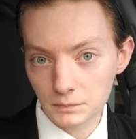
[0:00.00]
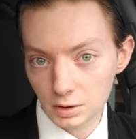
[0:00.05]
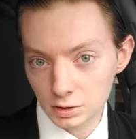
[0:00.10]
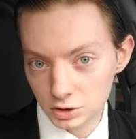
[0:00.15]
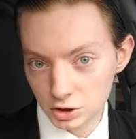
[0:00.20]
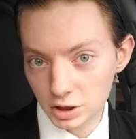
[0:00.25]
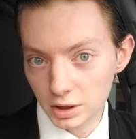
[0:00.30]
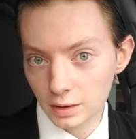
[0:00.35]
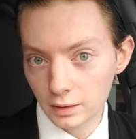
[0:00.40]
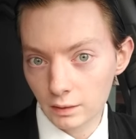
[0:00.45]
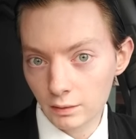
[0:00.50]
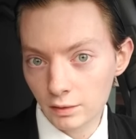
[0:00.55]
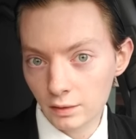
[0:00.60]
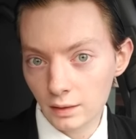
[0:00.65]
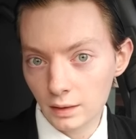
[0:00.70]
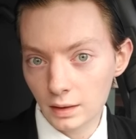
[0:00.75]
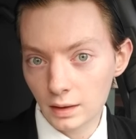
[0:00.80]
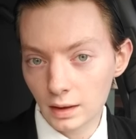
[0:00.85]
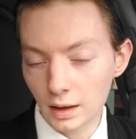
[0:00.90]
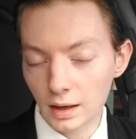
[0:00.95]
cheese,
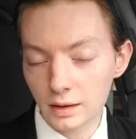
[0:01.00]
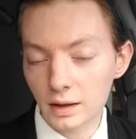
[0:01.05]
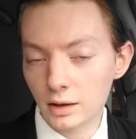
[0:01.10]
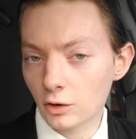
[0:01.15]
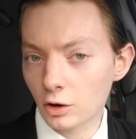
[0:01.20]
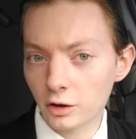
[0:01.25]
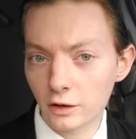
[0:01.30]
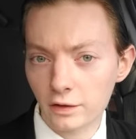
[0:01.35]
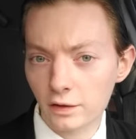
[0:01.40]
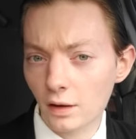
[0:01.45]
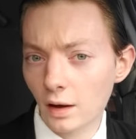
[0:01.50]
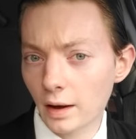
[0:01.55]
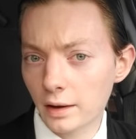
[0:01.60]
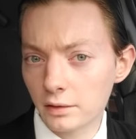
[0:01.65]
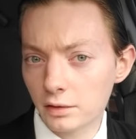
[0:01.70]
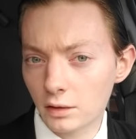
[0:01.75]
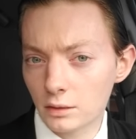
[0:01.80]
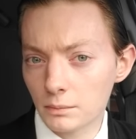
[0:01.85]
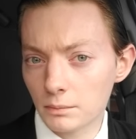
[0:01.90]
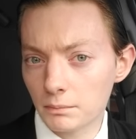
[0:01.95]
and then on the
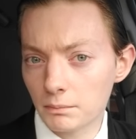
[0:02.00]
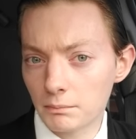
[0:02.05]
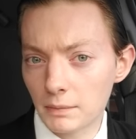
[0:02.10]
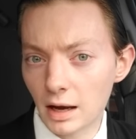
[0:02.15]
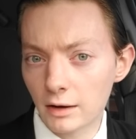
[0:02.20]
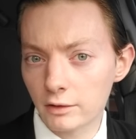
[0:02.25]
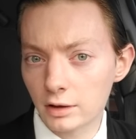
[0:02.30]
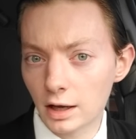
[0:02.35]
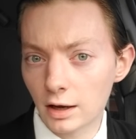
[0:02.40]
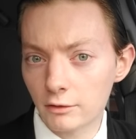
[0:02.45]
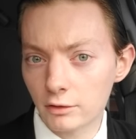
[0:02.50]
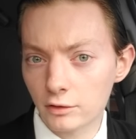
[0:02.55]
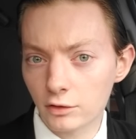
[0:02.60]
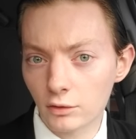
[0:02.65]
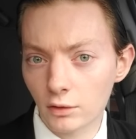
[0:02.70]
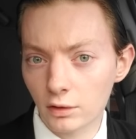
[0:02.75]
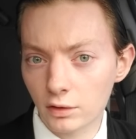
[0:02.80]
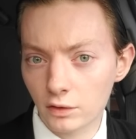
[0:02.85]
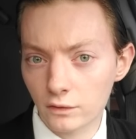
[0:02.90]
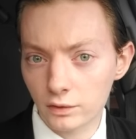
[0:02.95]
sides some marinara
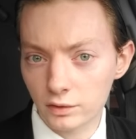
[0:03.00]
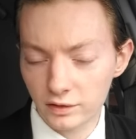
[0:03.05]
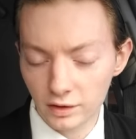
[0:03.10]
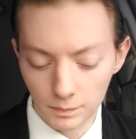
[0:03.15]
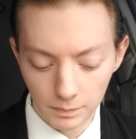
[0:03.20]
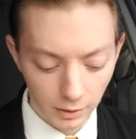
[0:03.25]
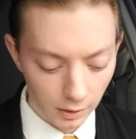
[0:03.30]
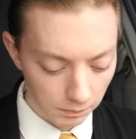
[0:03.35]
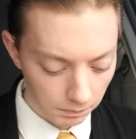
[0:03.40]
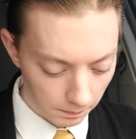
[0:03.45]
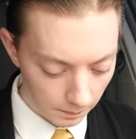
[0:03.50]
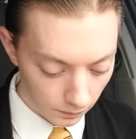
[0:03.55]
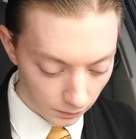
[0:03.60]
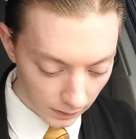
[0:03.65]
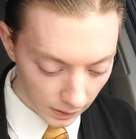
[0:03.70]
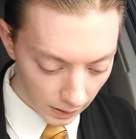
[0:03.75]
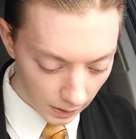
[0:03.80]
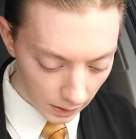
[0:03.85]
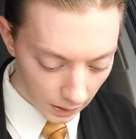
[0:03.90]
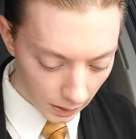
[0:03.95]
sauce for dipping.
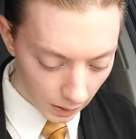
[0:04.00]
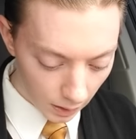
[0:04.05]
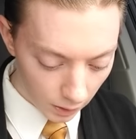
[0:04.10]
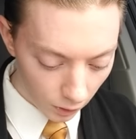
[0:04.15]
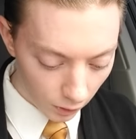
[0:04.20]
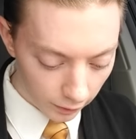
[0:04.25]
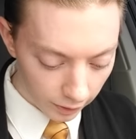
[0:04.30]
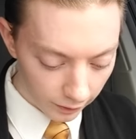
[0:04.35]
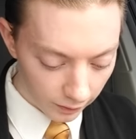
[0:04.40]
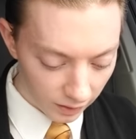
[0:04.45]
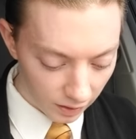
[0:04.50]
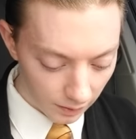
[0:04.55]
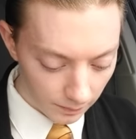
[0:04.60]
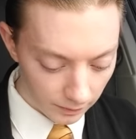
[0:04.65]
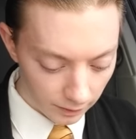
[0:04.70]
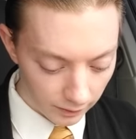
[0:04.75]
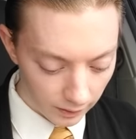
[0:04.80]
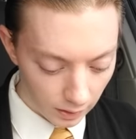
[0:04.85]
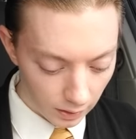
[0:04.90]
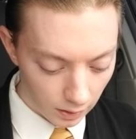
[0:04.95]
It also
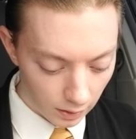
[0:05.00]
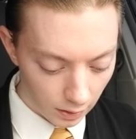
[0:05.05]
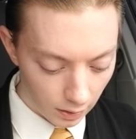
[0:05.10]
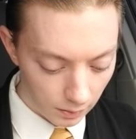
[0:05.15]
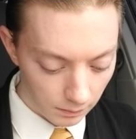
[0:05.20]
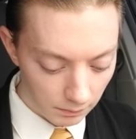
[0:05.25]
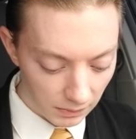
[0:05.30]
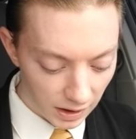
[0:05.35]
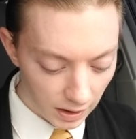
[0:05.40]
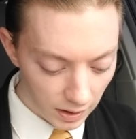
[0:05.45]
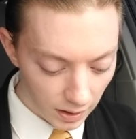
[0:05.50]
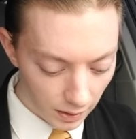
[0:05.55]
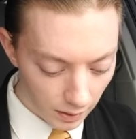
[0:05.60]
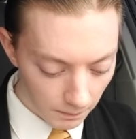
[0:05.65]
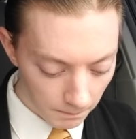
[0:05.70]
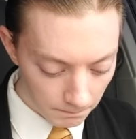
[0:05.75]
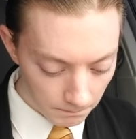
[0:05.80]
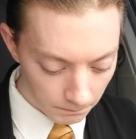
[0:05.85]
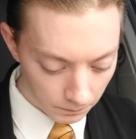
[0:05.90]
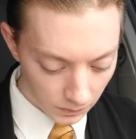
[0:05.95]
comes in meaty,
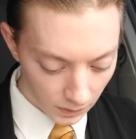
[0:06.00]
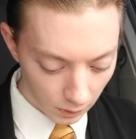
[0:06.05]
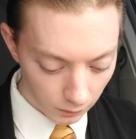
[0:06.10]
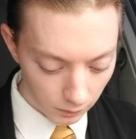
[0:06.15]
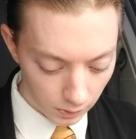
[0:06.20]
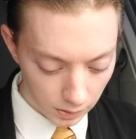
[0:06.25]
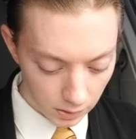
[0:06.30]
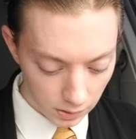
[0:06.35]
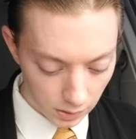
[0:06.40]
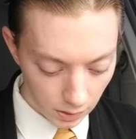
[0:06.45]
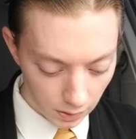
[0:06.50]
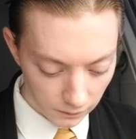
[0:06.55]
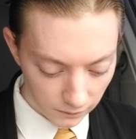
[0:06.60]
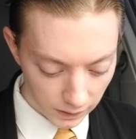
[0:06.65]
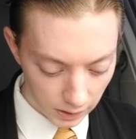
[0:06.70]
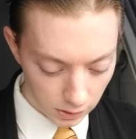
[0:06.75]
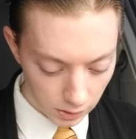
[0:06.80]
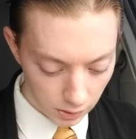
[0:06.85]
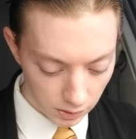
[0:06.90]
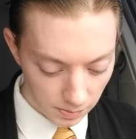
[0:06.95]
which
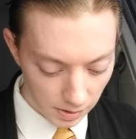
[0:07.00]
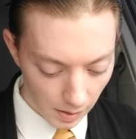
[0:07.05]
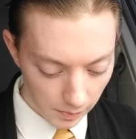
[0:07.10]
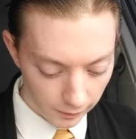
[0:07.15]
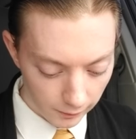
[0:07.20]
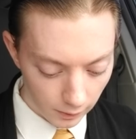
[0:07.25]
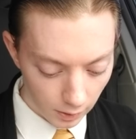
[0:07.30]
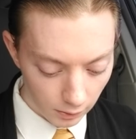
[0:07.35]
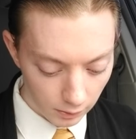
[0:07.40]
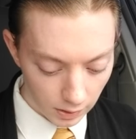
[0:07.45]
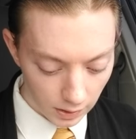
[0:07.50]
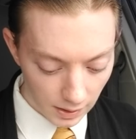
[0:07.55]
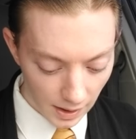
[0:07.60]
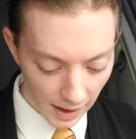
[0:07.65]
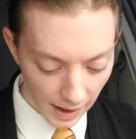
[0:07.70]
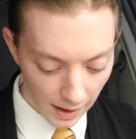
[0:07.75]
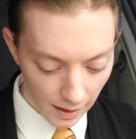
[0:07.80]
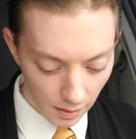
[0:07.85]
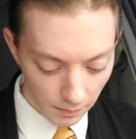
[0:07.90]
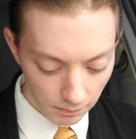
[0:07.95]
features pepperoni,
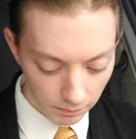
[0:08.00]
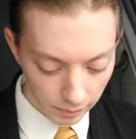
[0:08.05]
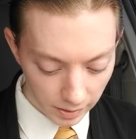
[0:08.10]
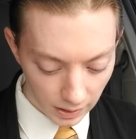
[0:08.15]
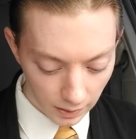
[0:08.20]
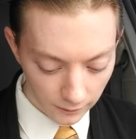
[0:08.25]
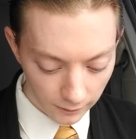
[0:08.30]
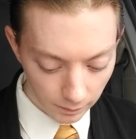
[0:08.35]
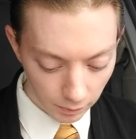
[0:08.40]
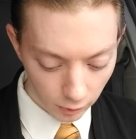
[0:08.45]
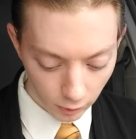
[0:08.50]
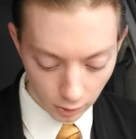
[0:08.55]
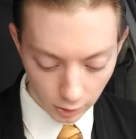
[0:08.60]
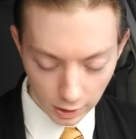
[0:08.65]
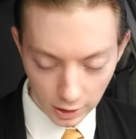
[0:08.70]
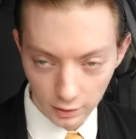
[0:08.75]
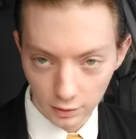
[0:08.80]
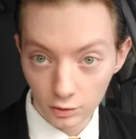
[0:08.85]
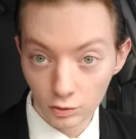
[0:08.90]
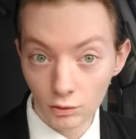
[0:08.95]
ham, beef,
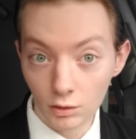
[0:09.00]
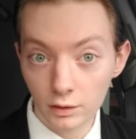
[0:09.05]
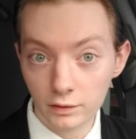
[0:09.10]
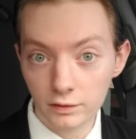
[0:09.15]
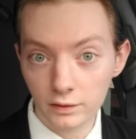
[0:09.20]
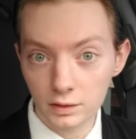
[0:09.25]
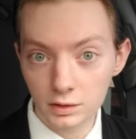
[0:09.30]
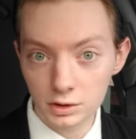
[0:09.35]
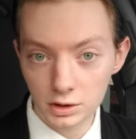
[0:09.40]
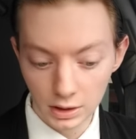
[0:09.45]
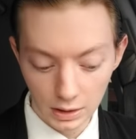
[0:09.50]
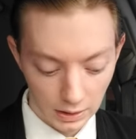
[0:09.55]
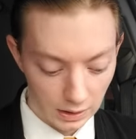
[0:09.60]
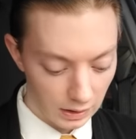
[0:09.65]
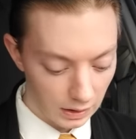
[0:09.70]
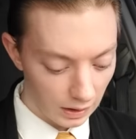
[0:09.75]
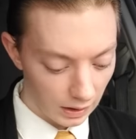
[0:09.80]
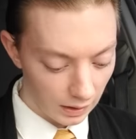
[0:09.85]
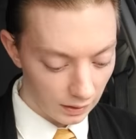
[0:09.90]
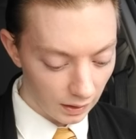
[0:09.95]
pork, and sausage.
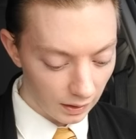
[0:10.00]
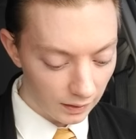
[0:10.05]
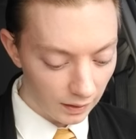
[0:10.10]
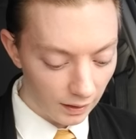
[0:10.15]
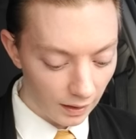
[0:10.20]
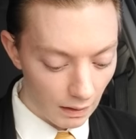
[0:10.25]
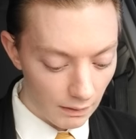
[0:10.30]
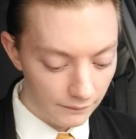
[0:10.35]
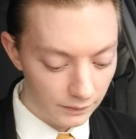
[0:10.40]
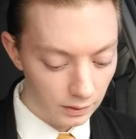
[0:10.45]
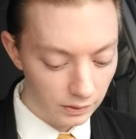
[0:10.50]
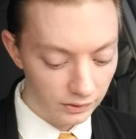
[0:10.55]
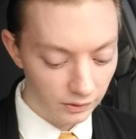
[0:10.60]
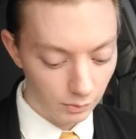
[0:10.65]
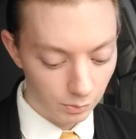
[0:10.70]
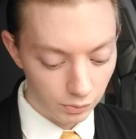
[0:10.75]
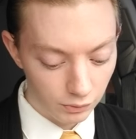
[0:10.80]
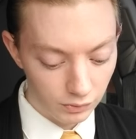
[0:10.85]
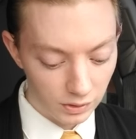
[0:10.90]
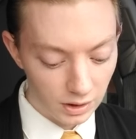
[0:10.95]
And then they have the
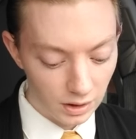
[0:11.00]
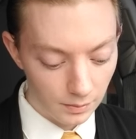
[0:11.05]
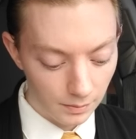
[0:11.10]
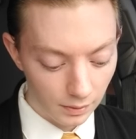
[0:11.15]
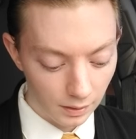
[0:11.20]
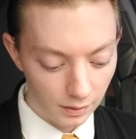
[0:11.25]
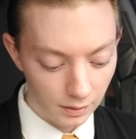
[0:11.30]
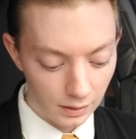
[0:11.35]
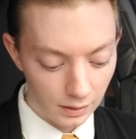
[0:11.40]
Supreme